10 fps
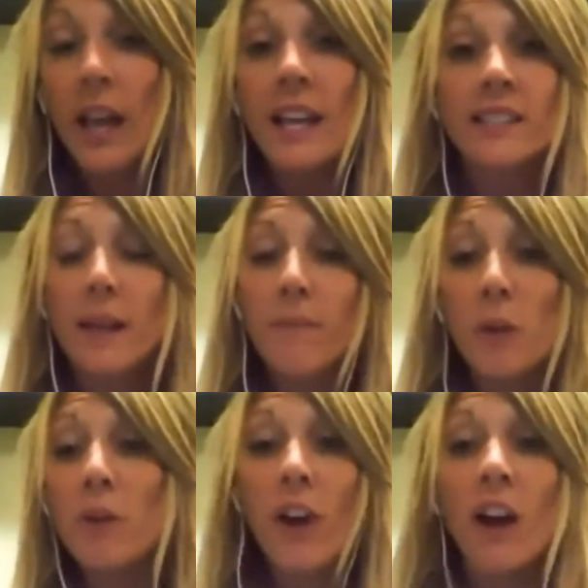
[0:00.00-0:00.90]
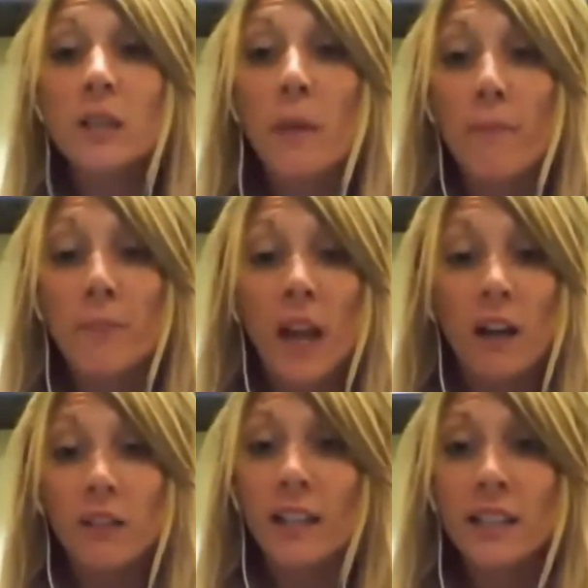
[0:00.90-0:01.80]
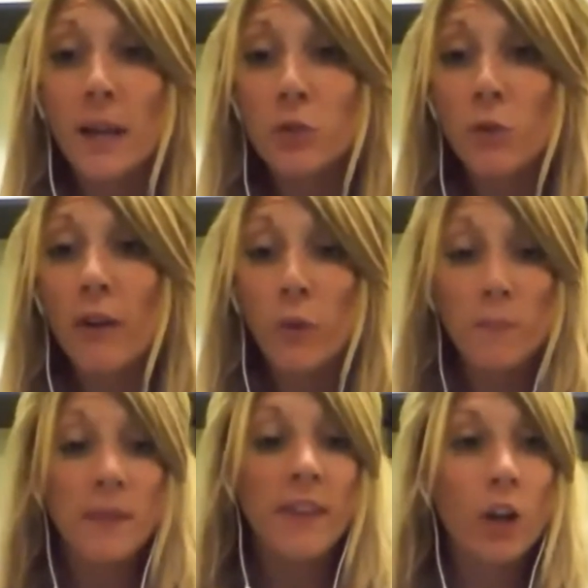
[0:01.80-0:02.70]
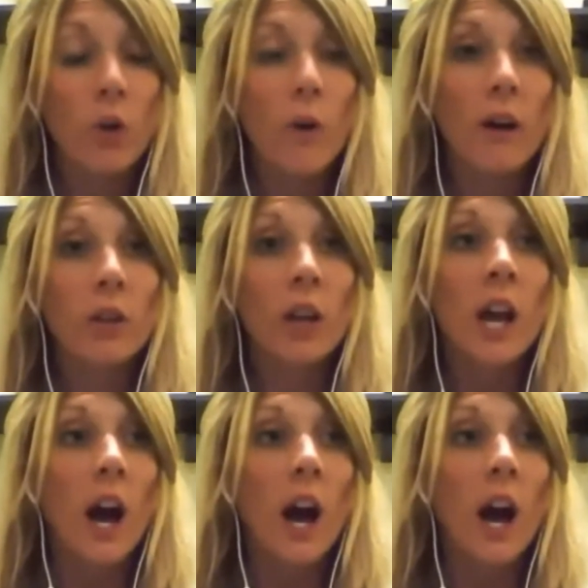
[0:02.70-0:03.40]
Same thing with the husband. A lot of times you have women that go out